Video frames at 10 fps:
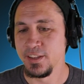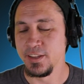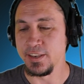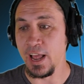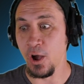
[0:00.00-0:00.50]

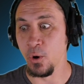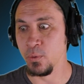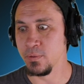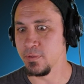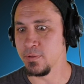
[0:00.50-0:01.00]

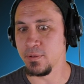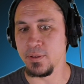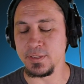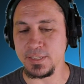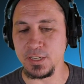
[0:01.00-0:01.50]
now
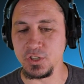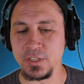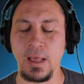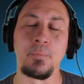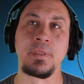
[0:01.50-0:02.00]

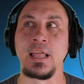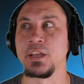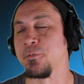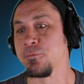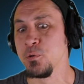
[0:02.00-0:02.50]
essentially not not
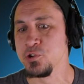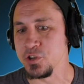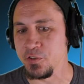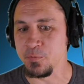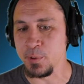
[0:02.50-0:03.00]
like a
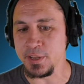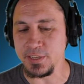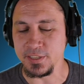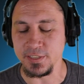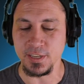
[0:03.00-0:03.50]
fugitive, but
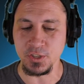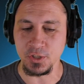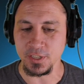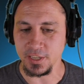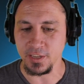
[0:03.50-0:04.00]
he's
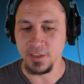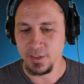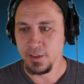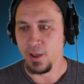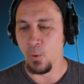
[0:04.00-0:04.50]
essentially
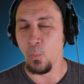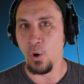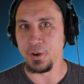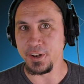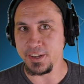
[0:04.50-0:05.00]
a
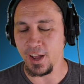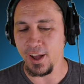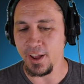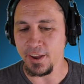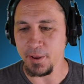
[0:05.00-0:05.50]
wanted
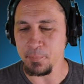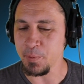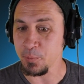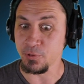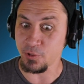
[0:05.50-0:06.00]
guy, and
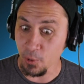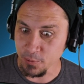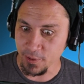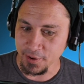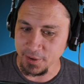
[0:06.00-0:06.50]
people
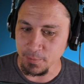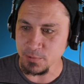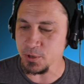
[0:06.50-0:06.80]
don't like him.